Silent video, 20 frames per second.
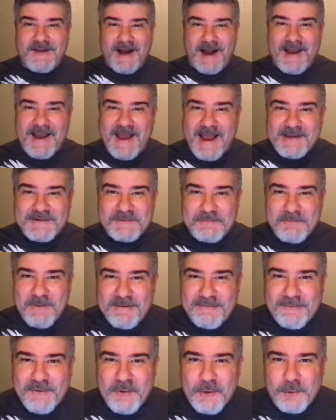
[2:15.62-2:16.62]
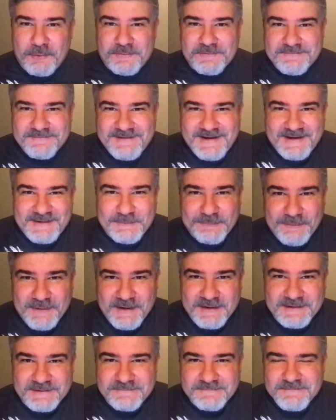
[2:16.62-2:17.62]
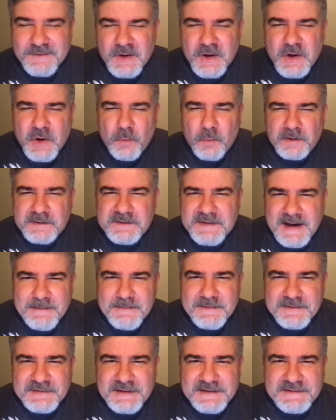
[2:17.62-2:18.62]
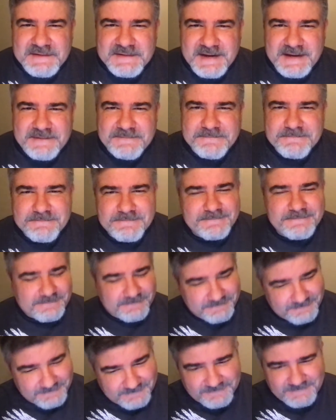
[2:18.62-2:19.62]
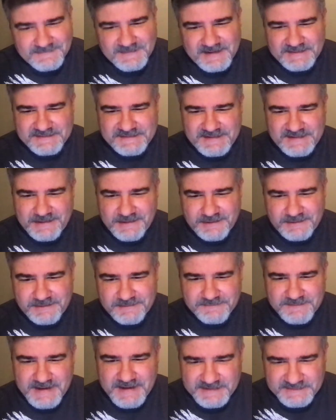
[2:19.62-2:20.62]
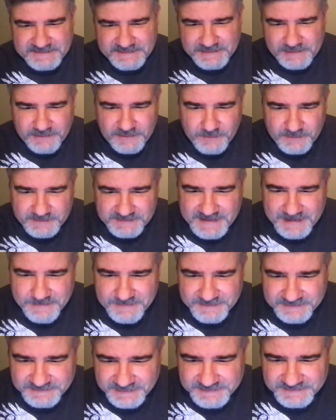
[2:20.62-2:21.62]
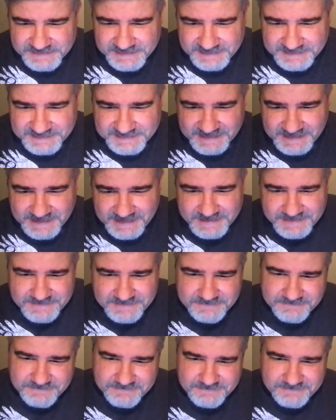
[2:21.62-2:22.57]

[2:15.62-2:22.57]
I ask my phone, it's fun, what time is sunset? Let's see here. Hey Siri, what time is sunset today?